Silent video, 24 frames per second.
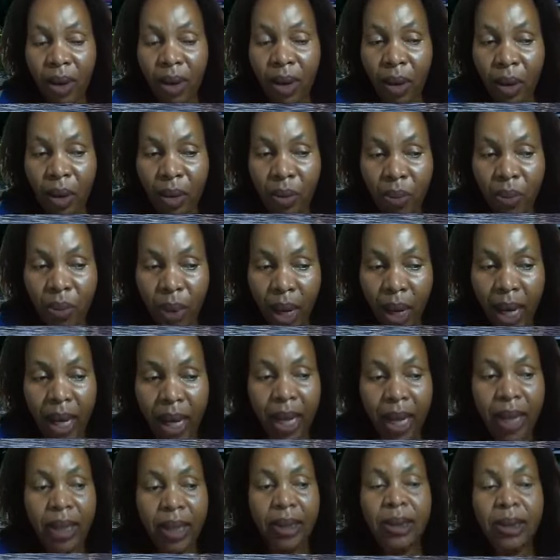their own
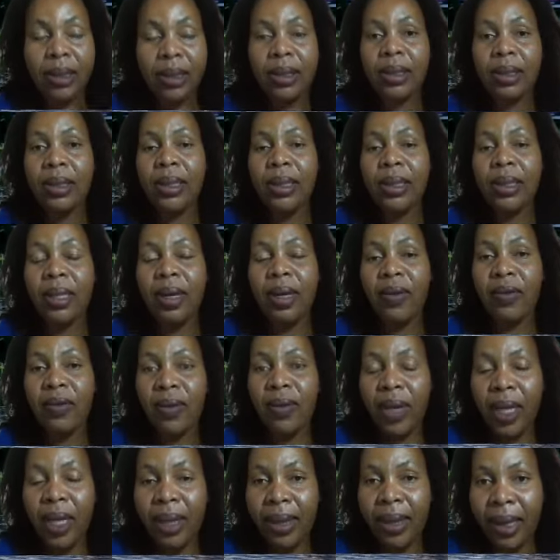brains, they're
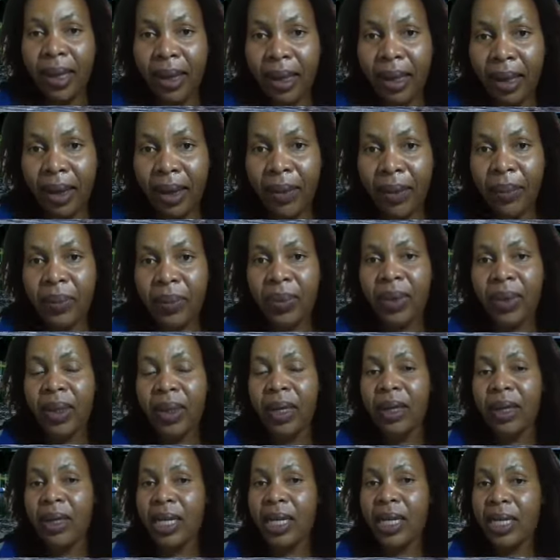free thinking,
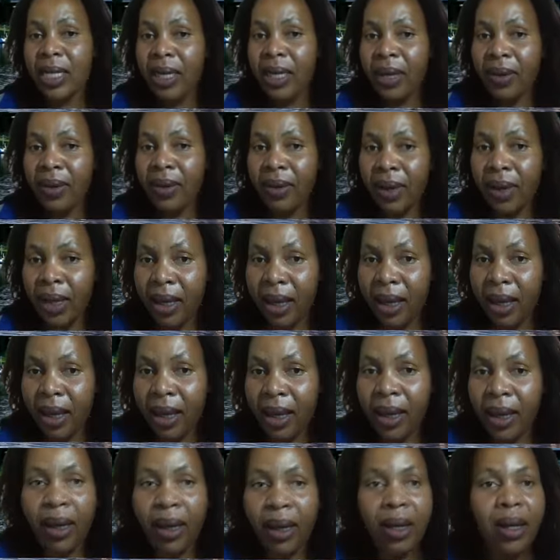they're critical
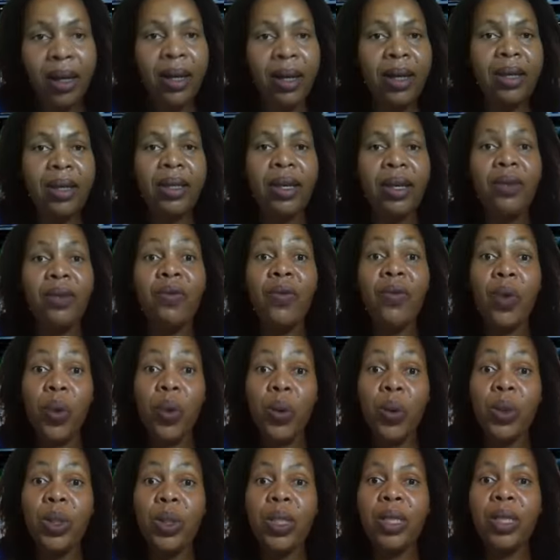thinker, they
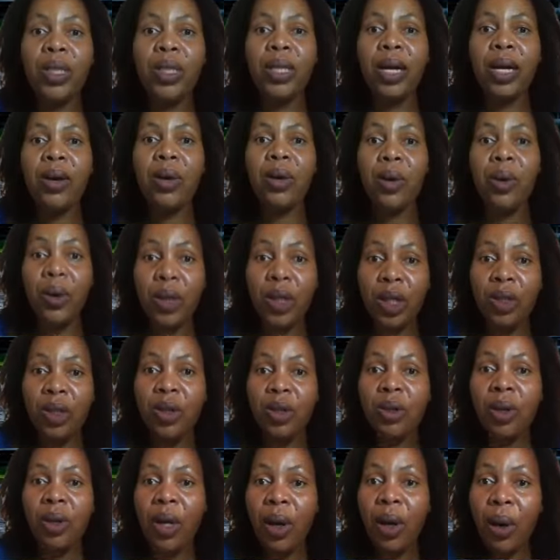vote according
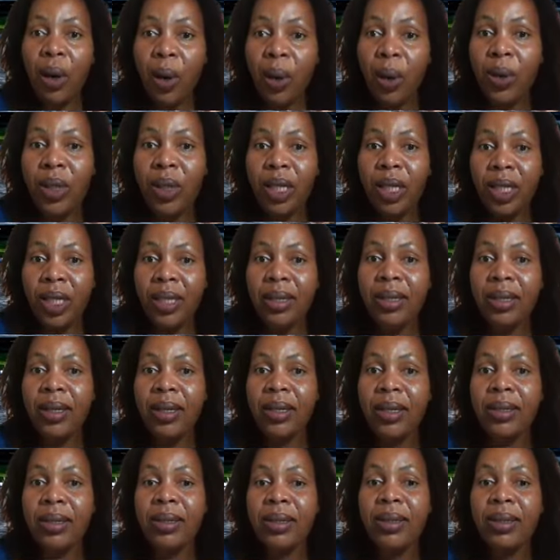to their own
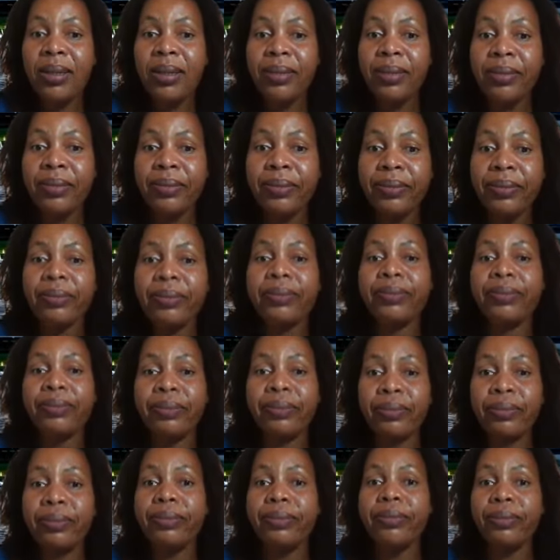interest.
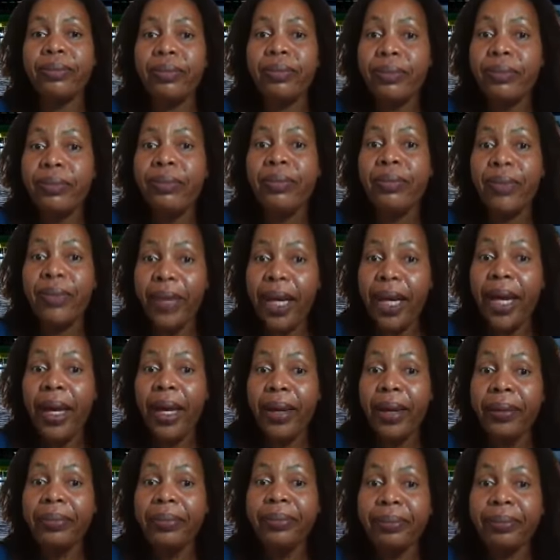
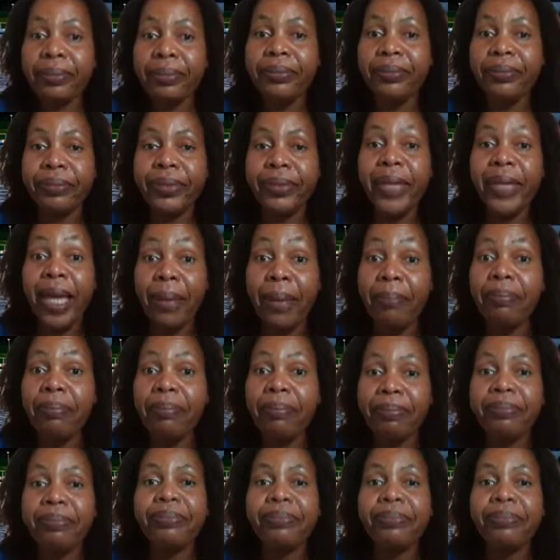Okay. Yeah.